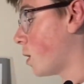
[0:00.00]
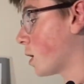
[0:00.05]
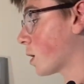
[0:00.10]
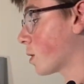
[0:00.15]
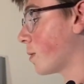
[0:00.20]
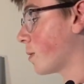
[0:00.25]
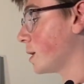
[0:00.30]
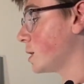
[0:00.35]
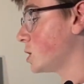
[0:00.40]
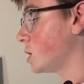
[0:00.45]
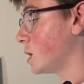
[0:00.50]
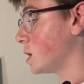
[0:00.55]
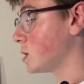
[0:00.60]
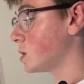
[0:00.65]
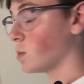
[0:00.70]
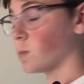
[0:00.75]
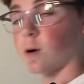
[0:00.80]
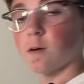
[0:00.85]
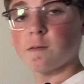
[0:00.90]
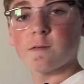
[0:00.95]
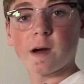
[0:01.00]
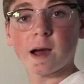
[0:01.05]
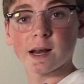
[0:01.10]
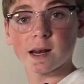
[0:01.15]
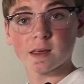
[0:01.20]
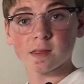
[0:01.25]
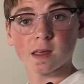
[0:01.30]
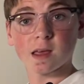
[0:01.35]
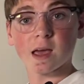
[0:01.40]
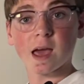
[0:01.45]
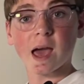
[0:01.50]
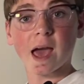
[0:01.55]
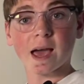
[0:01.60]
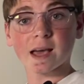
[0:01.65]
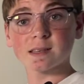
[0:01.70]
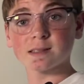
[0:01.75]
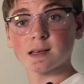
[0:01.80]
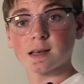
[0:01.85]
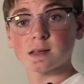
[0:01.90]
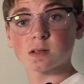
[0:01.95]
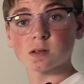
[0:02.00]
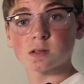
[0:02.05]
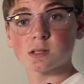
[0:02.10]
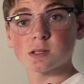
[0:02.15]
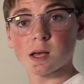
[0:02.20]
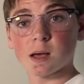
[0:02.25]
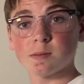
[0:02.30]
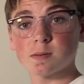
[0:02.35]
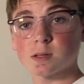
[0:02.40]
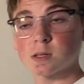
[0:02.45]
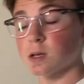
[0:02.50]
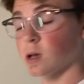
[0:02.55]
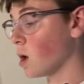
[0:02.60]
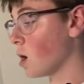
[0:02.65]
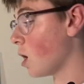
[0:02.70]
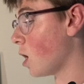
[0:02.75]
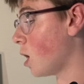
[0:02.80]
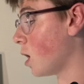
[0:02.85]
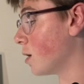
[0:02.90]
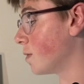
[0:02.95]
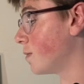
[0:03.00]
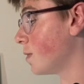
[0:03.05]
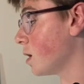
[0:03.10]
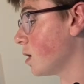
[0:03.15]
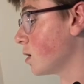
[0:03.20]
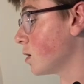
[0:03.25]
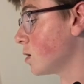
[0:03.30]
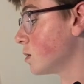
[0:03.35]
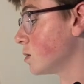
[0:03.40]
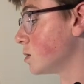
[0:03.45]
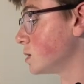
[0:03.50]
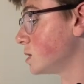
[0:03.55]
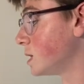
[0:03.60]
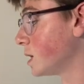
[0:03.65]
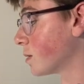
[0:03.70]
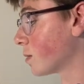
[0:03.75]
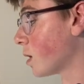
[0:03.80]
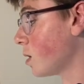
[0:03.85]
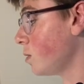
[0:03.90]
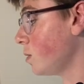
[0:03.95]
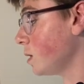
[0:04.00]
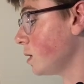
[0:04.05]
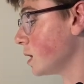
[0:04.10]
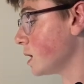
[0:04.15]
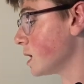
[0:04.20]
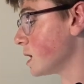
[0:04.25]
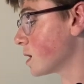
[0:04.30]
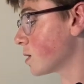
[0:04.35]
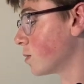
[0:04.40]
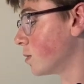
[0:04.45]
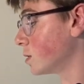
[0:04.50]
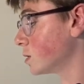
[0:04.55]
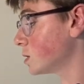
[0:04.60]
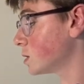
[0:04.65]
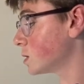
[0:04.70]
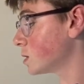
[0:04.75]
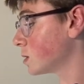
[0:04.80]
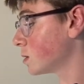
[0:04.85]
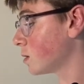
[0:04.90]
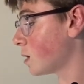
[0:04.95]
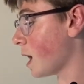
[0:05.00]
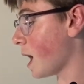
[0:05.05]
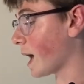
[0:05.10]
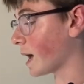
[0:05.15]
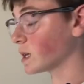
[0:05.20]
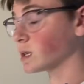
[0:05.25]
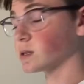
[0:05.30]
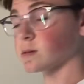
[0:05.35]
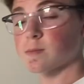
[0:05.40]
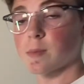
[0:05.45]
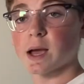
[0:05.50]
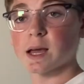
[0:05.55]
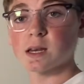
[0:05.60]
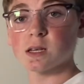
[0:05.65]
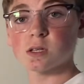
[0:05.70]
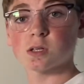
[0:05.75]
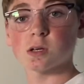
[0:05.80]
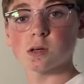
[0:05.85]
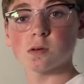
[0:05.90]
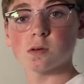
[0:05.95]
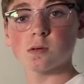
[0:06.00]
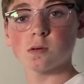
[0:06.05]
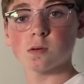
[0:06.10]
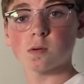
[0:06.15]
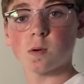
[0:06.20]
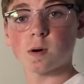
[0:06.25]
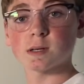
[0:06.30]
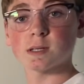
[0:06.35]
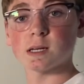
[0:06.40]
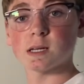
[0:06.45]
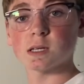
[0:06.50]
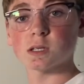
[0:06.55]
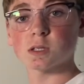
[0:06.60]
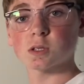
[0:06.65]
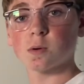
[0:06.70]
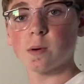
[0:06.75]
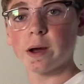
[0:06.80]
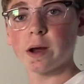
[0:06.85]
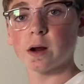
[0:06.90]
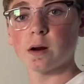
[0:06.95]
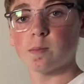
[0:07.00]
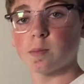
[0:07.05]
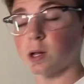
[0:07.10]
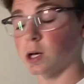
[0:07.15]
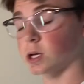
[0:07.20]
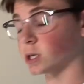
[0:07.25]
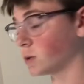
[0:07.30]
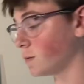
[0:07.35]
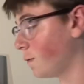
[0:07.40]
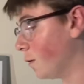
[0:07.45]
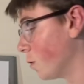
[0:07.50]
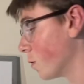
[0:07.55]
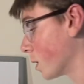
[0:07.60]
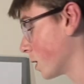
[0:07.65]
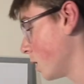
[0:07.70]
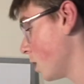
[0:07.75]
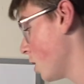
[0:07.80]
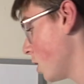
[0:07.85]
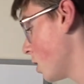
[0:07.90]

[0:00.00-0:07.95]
our equation is, we're finding the x-intercepts of 0 equals x minus 2, quantity squared, plus 4.